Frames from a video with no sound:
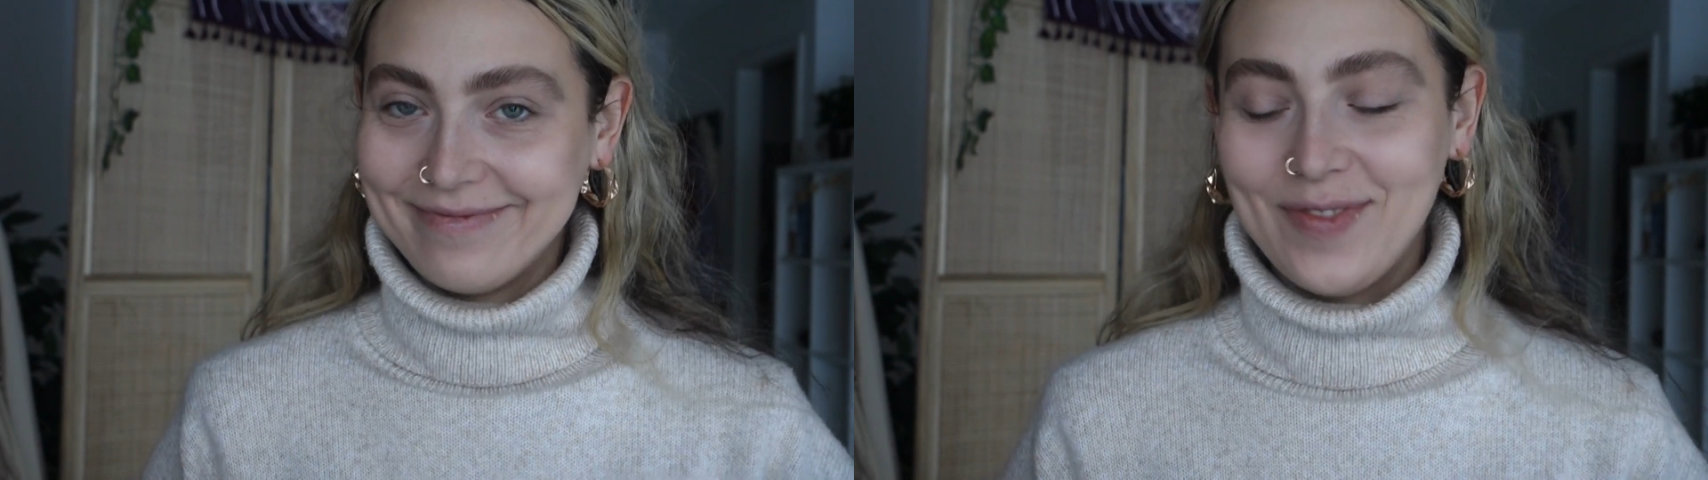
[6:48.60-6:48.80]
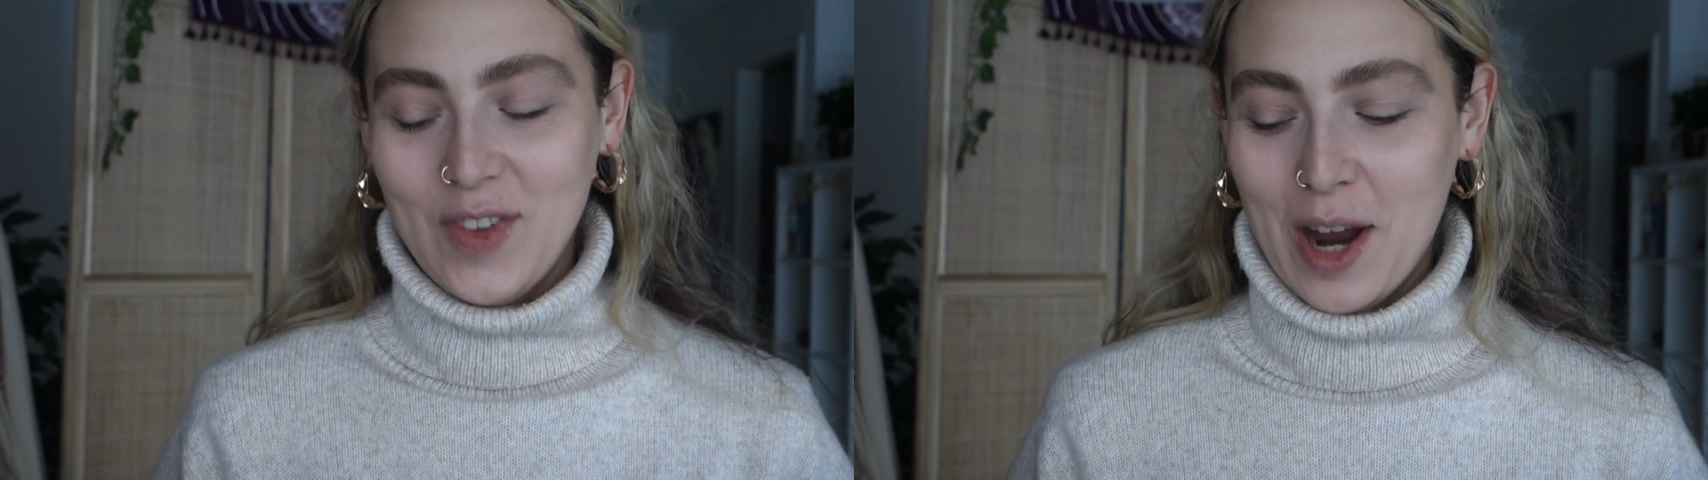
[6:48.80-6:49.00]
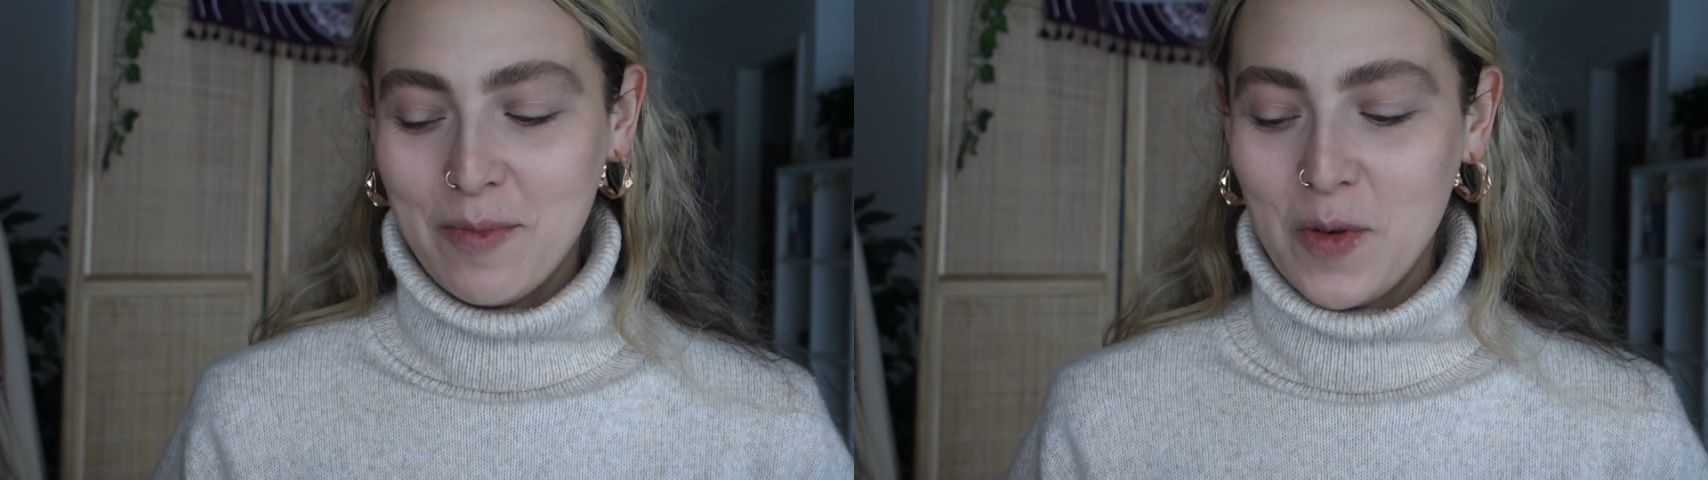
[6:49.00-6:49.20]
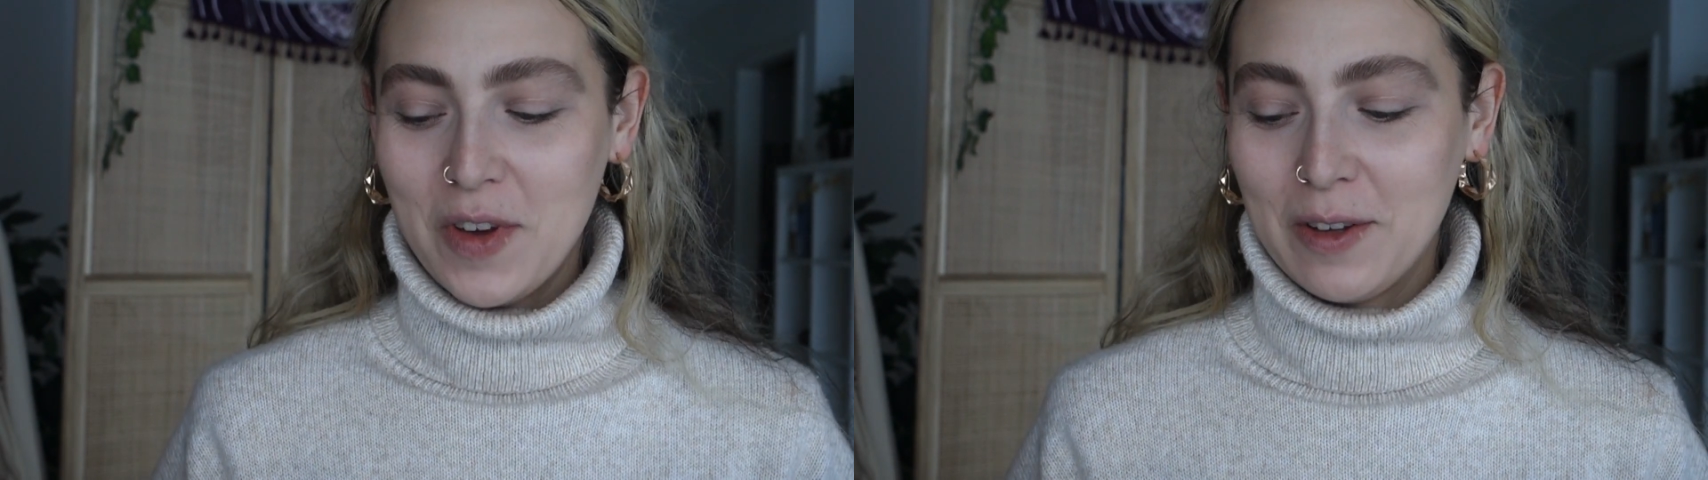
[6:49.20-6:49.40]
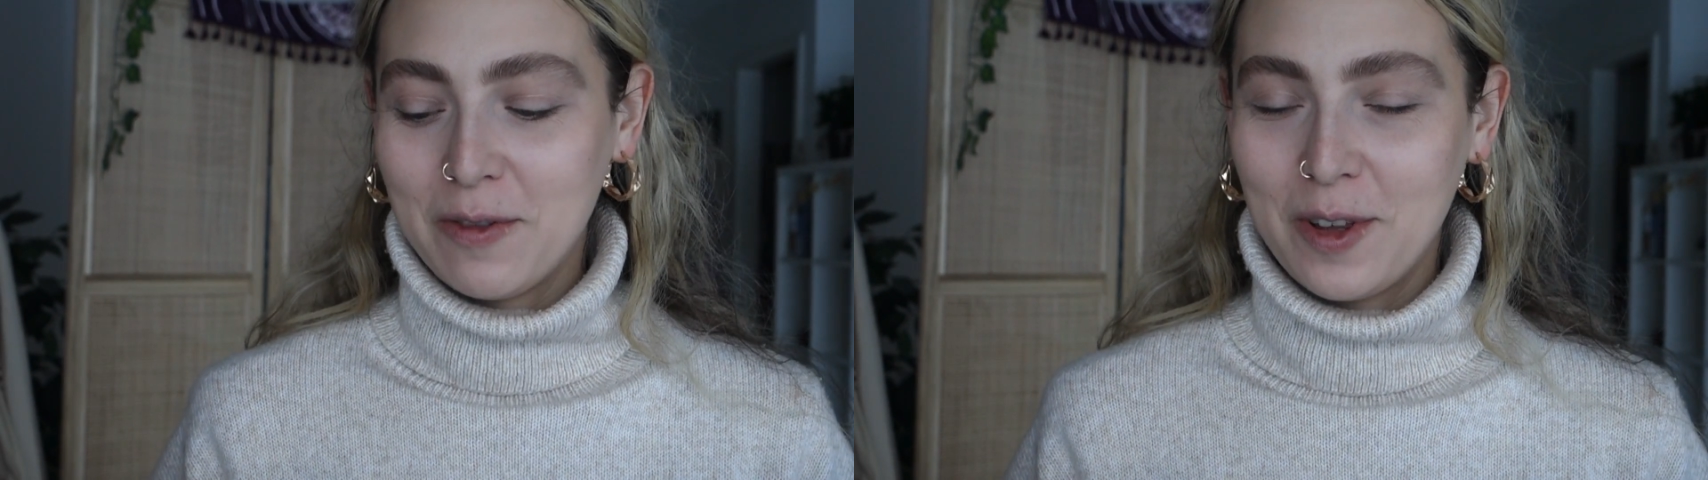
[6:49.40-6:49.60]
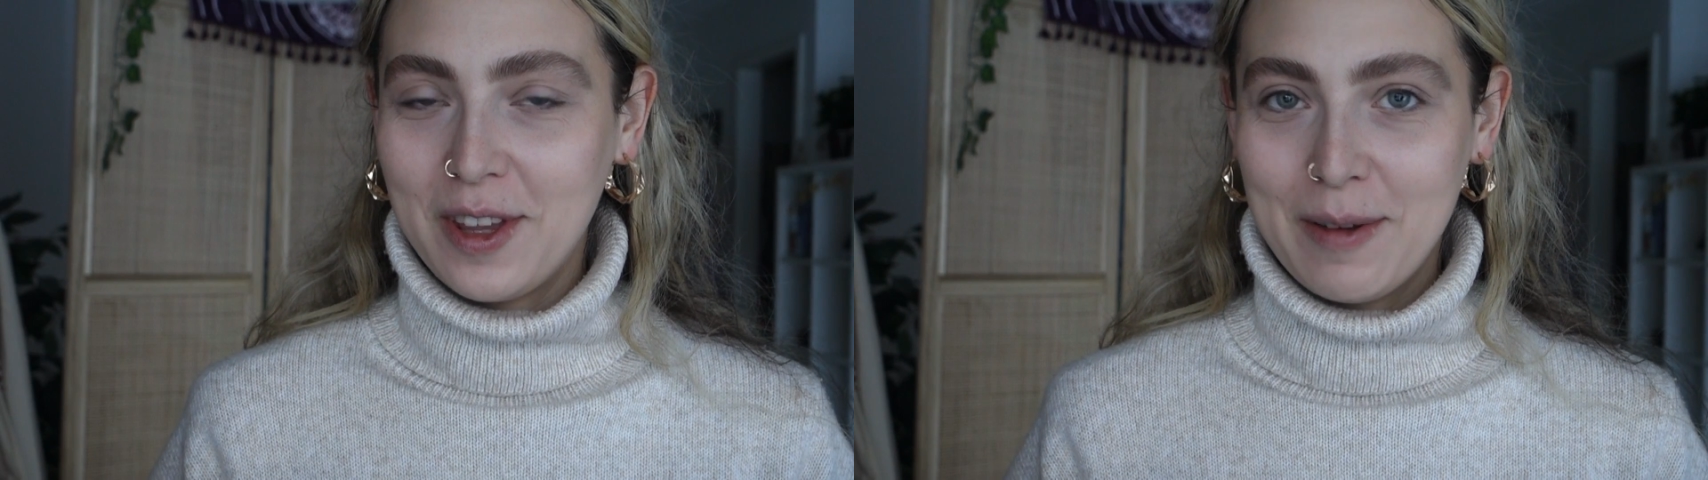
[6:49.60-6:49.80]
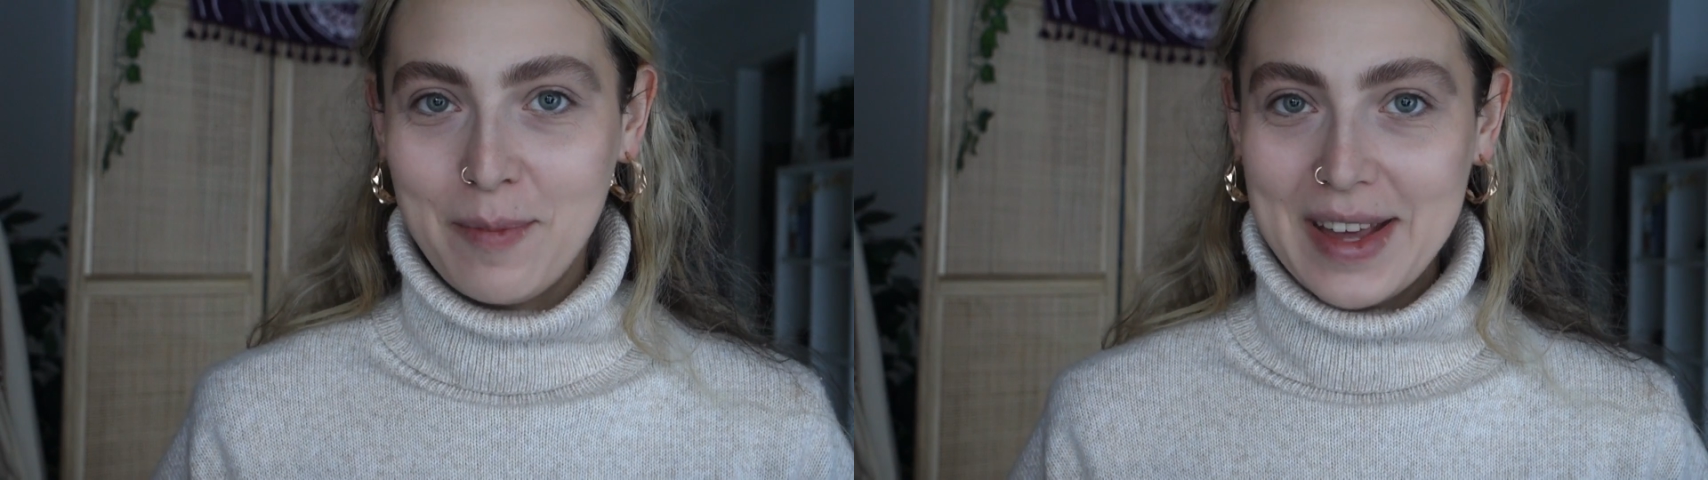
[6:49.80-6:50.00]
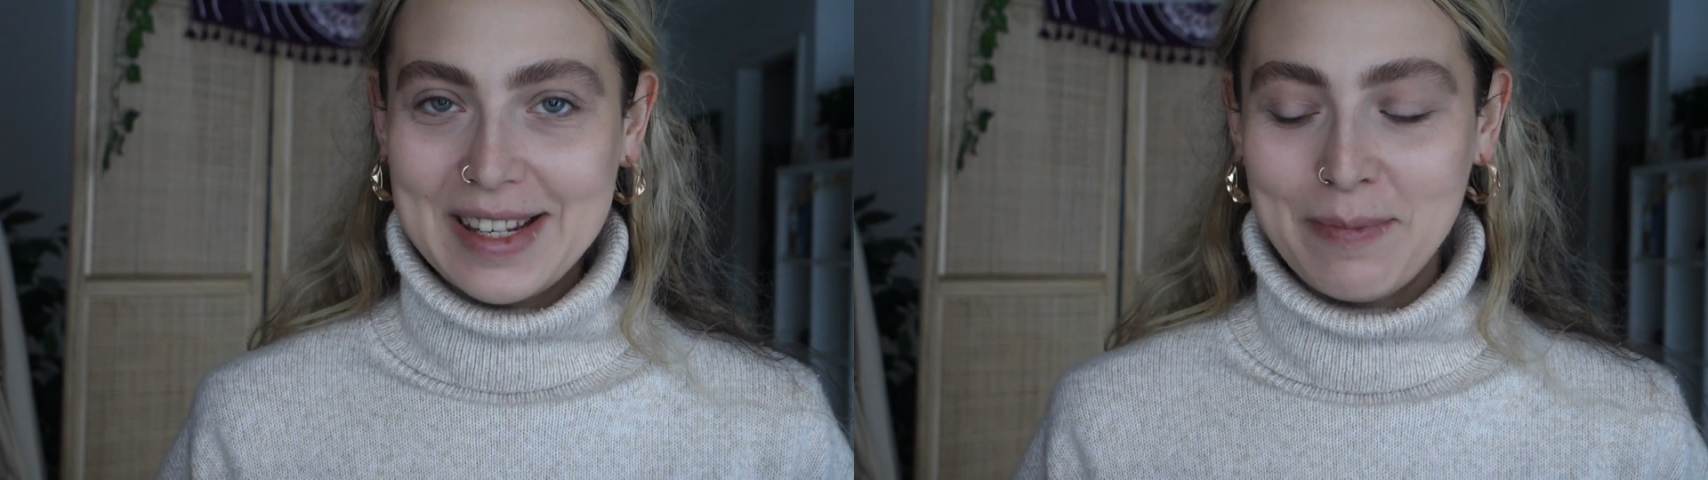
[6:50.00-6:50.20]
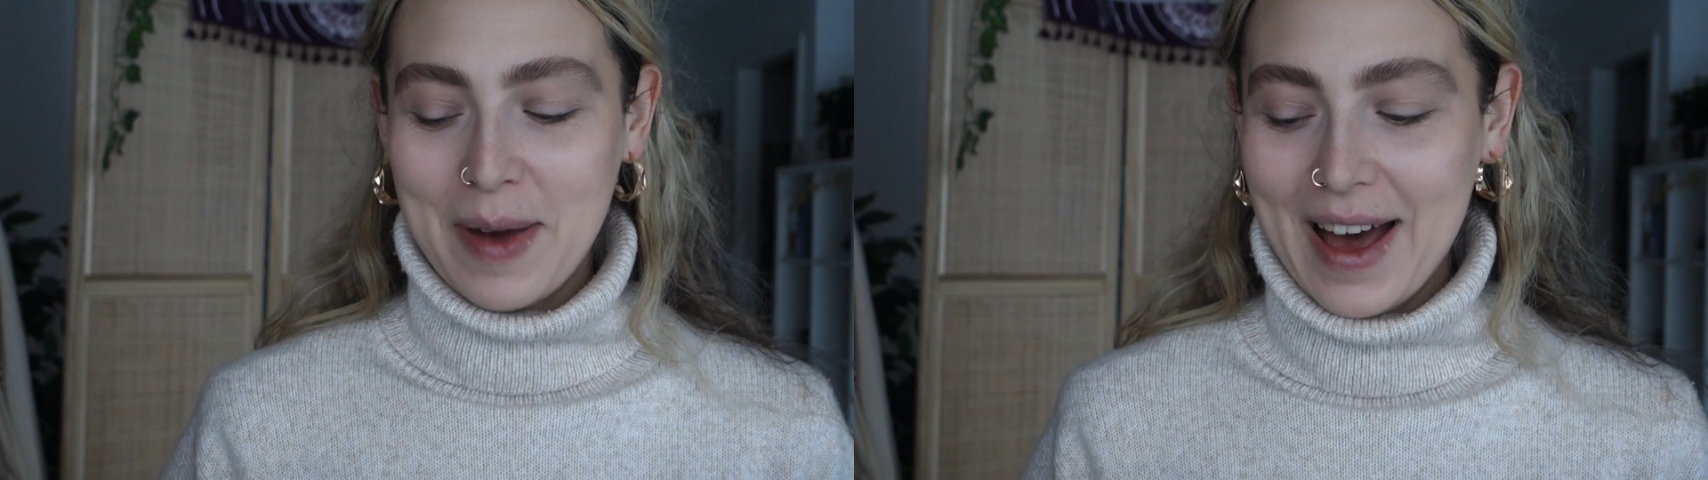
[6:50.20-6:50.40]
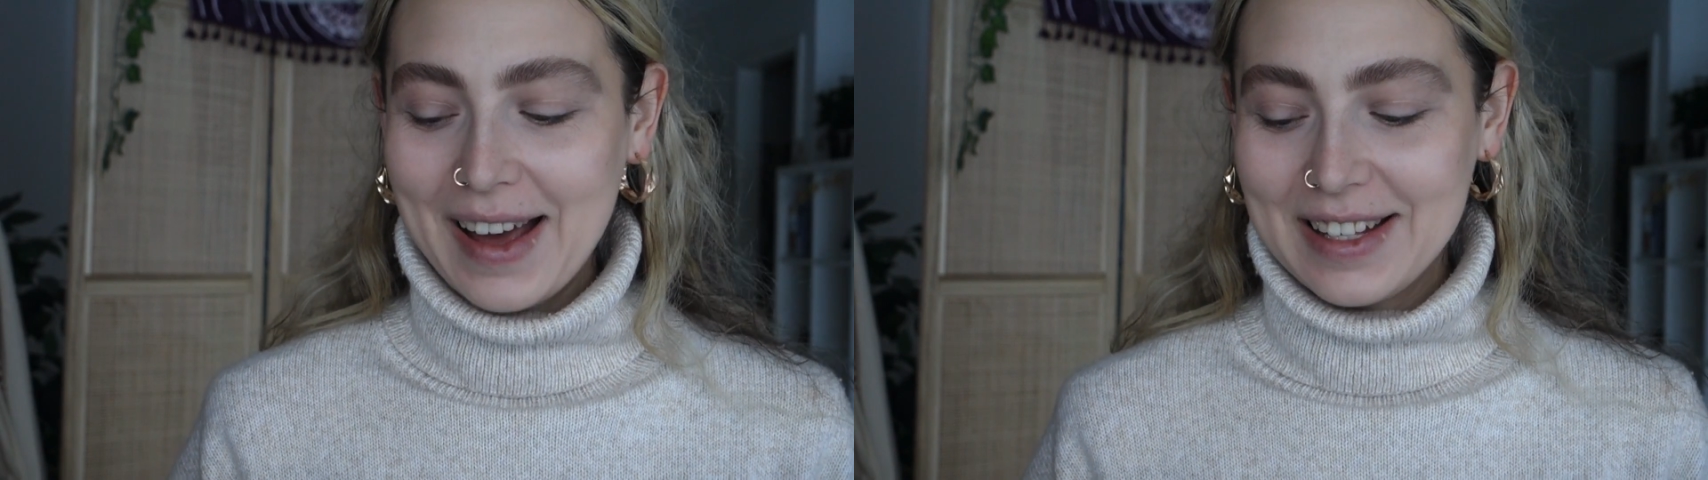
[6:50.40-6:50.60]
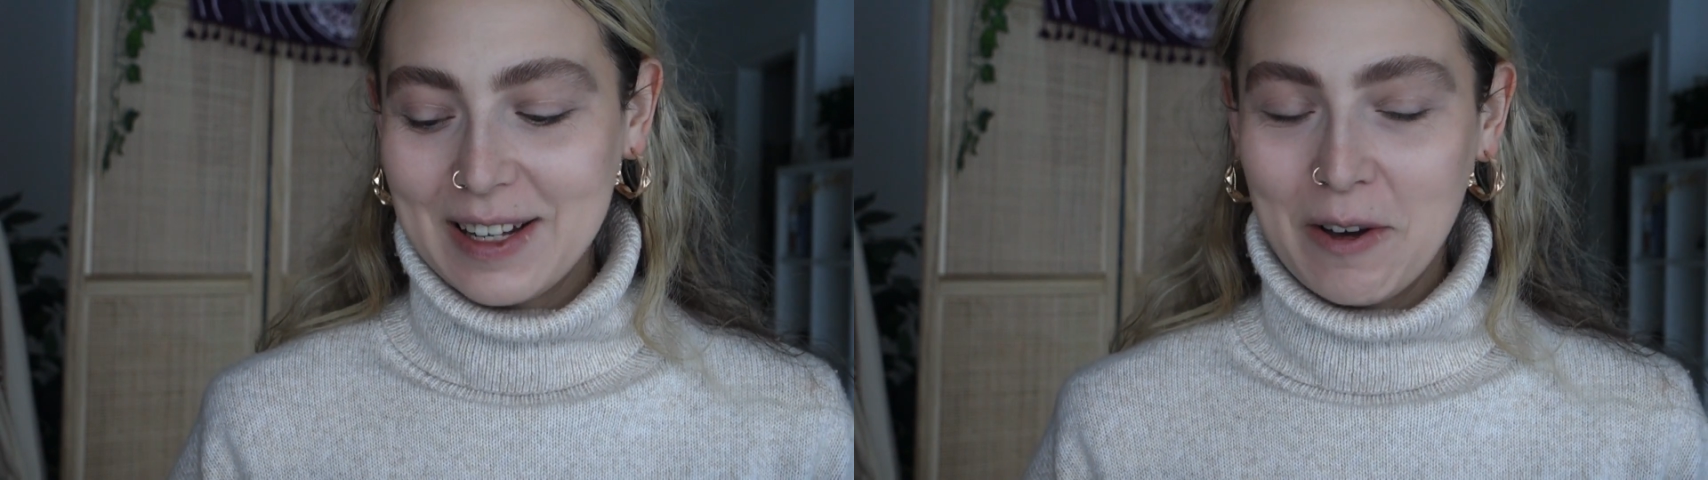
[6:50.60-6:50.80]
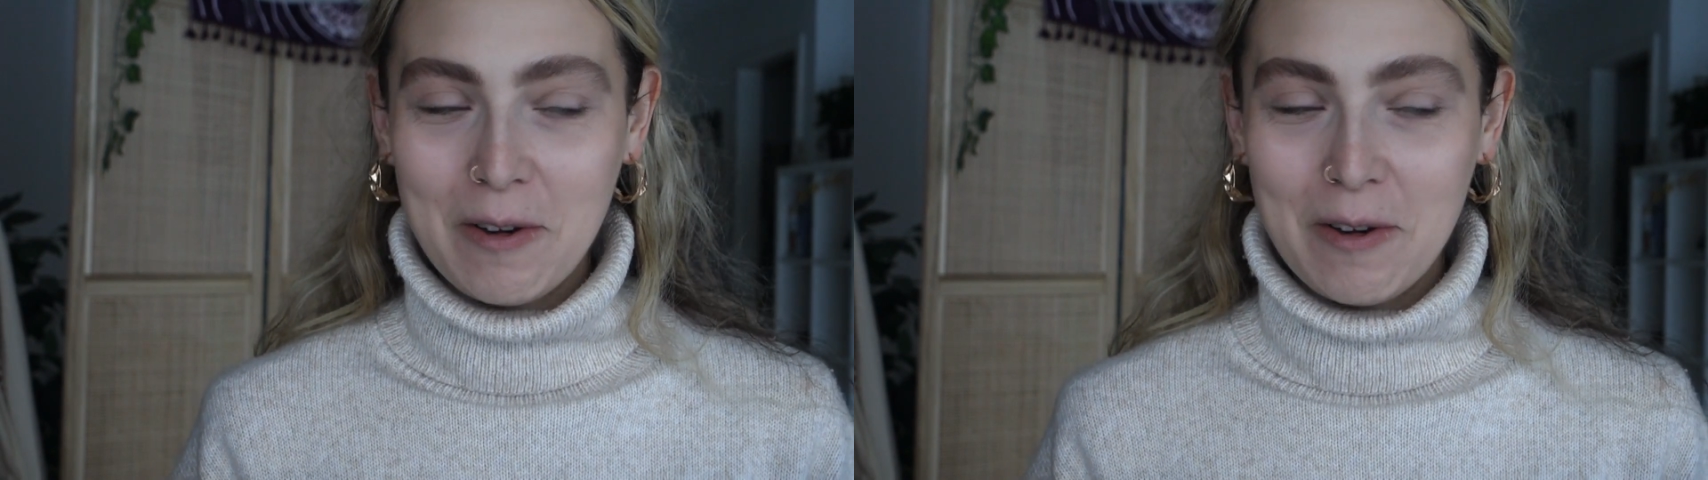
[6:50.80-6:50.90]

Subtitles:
we are moving for the best part